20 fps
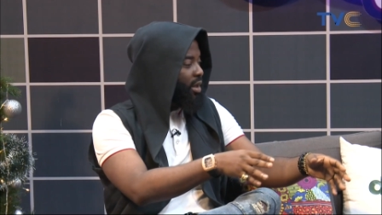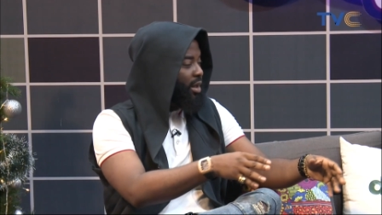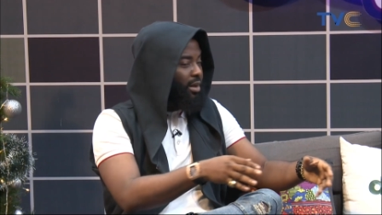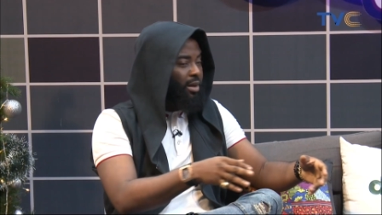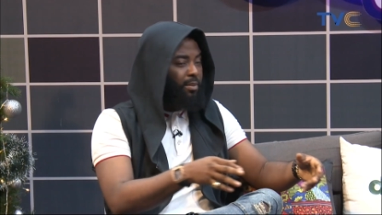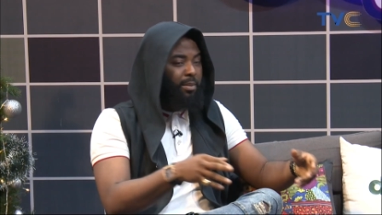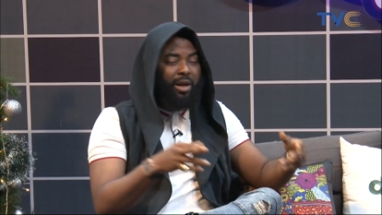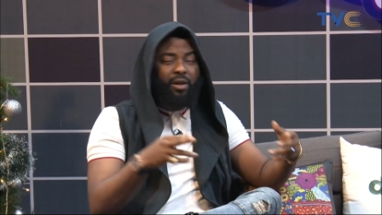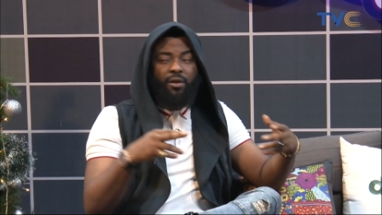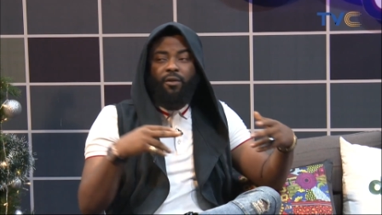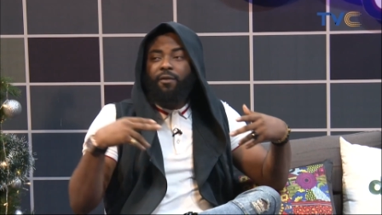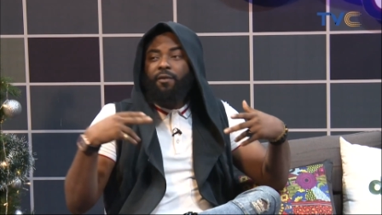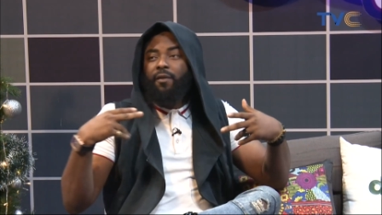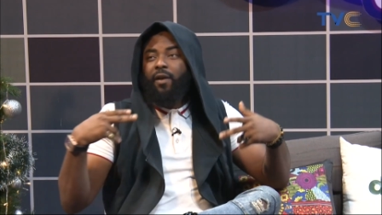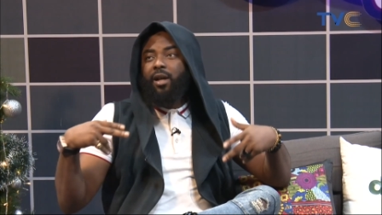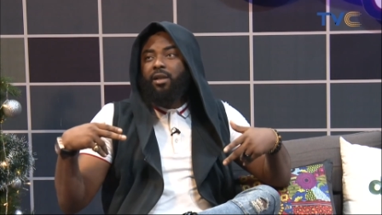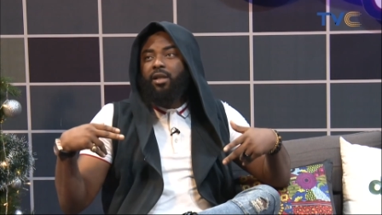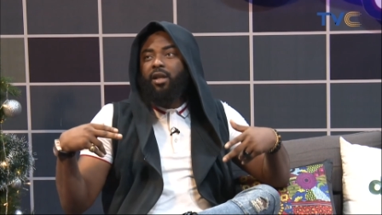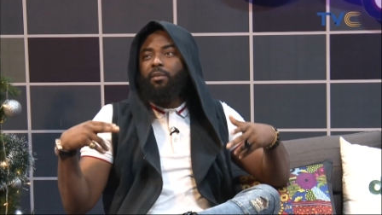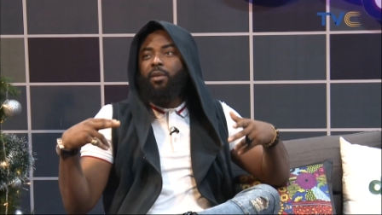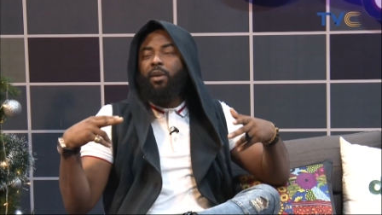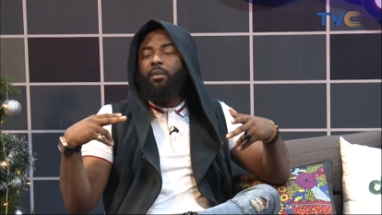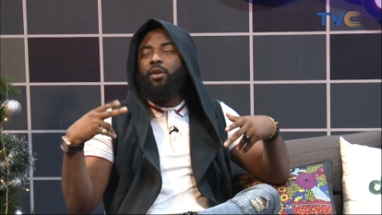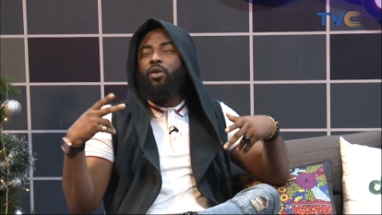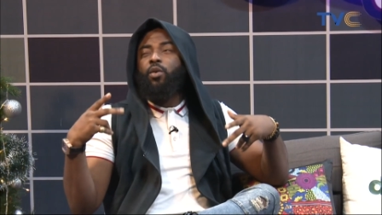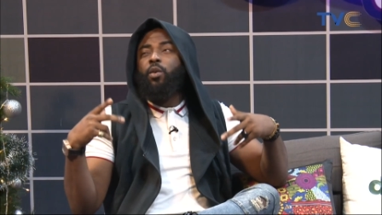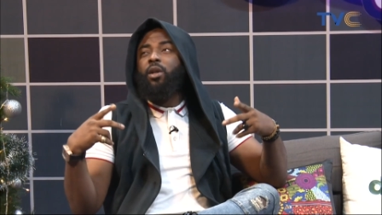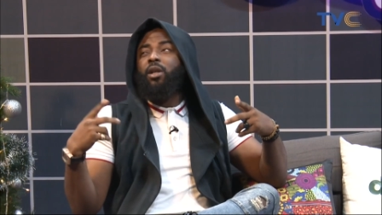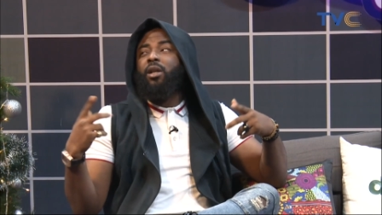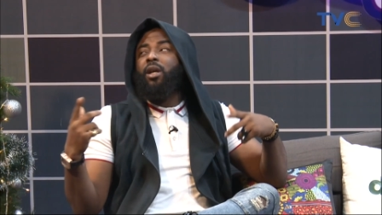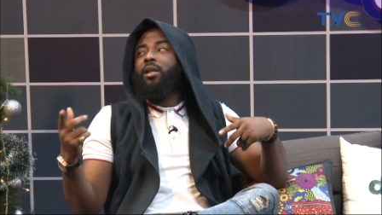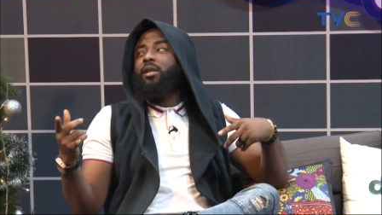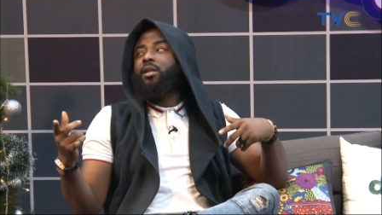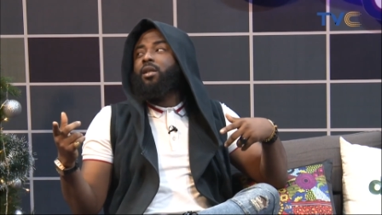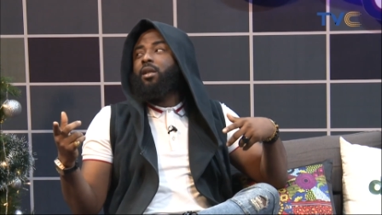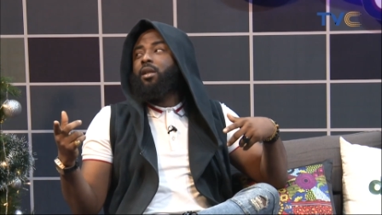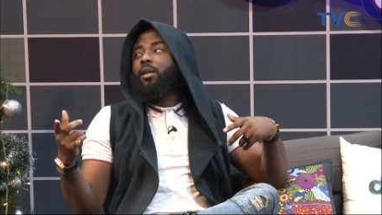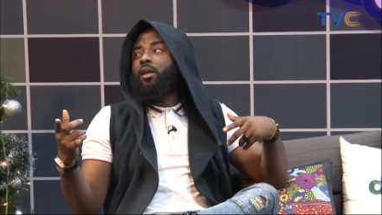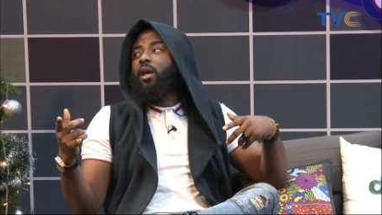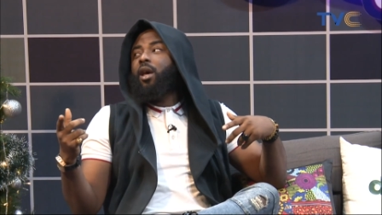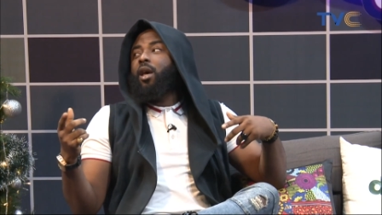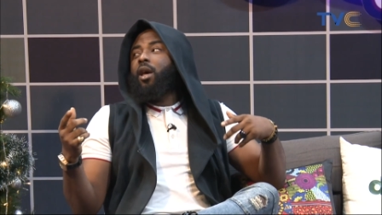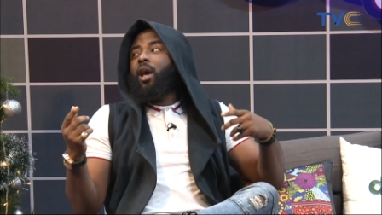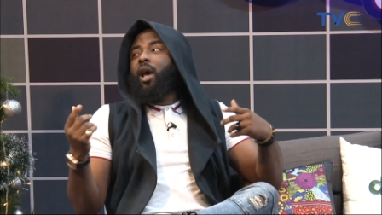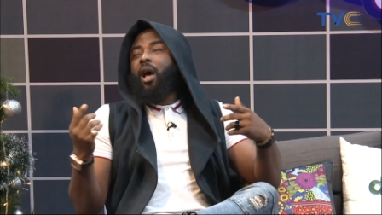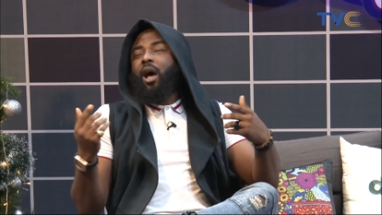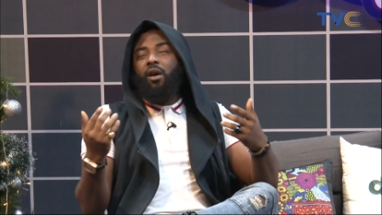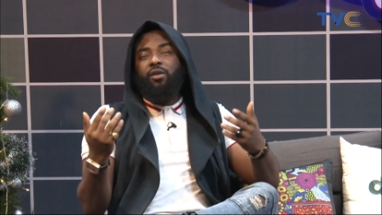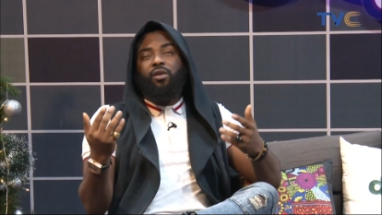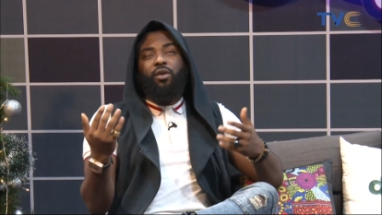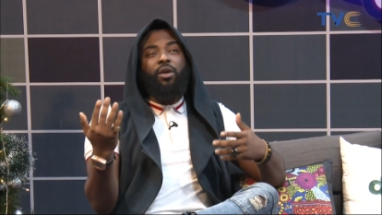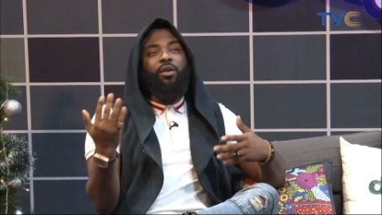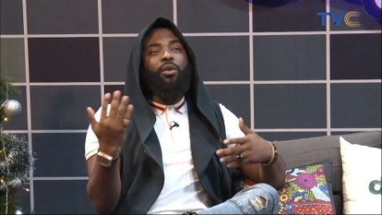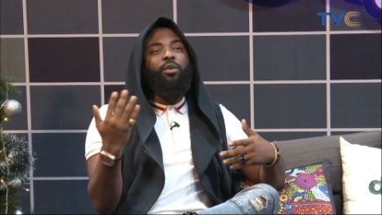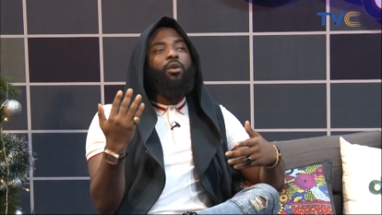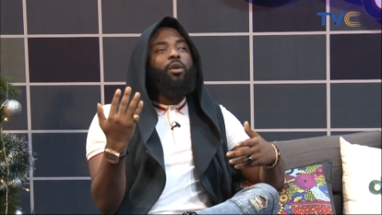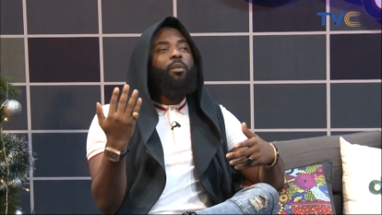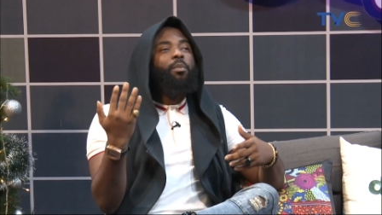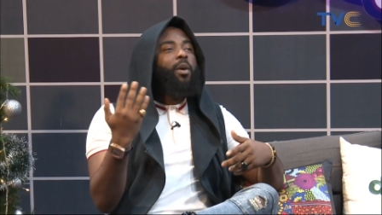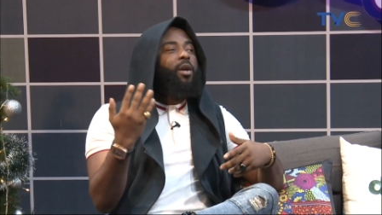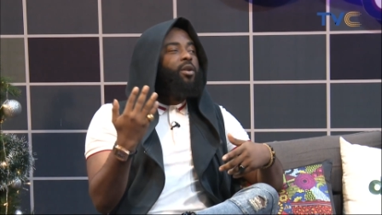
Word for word: thing. Matter of fact, I remember 2019, I was looking through the